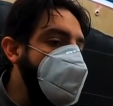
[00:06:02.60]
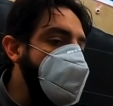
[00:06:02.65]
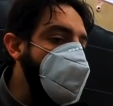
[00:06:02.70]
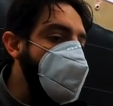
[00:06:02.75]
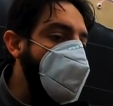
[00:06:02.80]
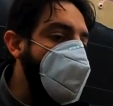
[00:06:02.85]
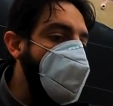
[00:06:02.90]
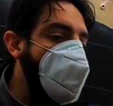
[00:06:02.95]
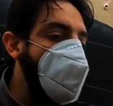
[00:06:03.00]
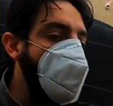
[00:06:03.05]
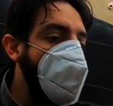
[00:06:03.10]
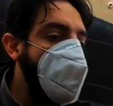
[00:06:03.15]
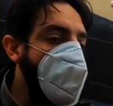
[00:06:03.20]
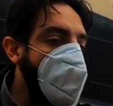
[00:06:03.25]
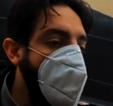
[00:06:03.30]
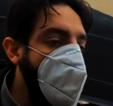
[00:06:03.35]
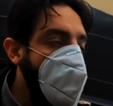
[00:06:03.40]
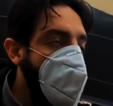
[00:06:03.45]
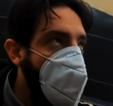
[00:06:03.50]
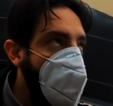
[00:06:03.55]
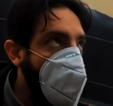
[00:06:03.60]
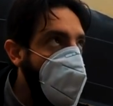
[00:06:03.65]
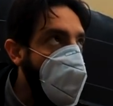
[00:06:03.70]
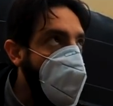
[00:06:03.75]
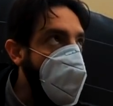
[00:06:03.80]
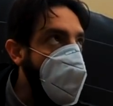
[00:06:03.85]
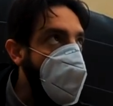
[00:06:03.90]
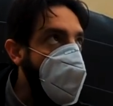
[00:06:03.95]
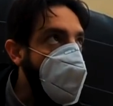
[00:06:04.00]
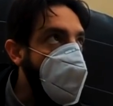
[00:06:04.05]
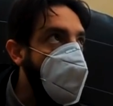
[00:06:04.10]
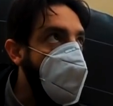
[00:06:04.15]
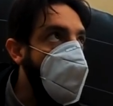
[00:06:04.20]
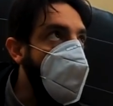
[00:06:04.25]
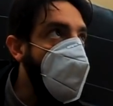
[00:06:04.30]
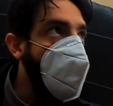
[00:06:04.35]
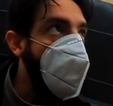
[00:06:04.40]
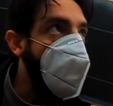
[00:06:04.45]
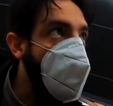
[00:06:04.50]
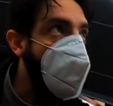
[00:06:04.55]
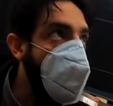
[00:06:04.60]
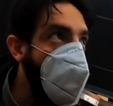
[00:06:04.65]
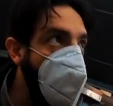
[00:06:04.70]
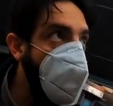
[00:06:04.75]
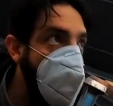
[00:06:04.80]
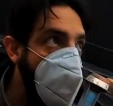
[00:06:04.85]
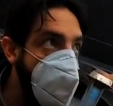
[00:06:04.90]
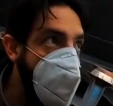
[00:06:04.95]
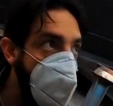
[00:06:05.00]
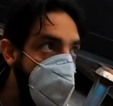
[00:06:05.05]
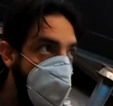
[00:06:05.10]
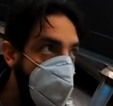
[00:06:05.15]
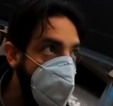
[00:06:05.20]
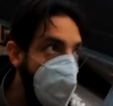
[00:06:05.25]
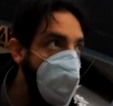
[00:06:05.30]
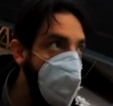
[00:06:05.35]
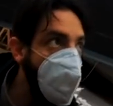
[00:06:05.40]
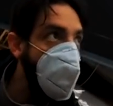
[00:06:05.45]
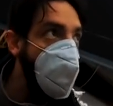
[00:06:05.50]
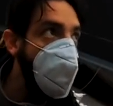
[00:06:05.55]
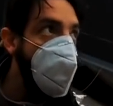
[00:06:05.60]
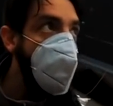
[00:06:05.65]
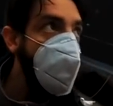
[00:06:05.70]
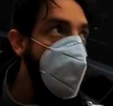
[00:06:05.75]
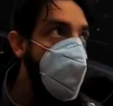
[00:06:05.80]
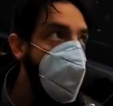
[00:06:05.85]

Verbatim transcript: install, we are, we put inside yeah. that one.